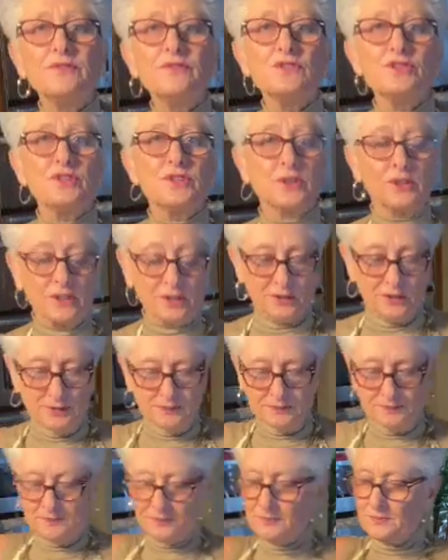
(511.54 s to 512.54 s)

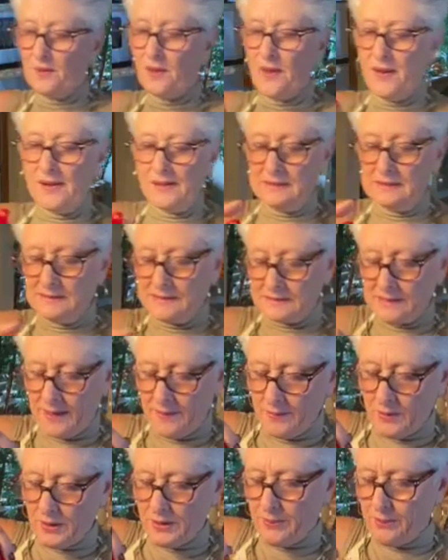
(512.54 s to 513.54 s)
sugar. And I'm
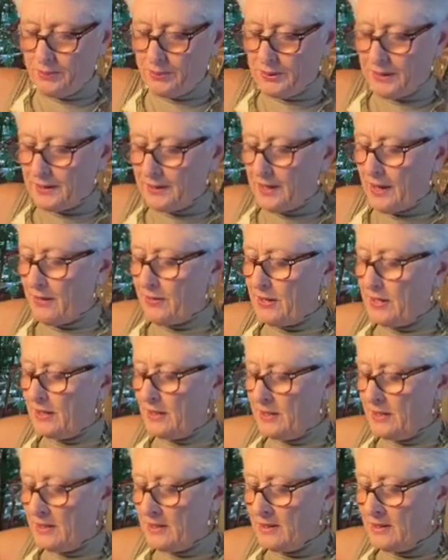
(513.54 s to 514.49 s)
gonna put another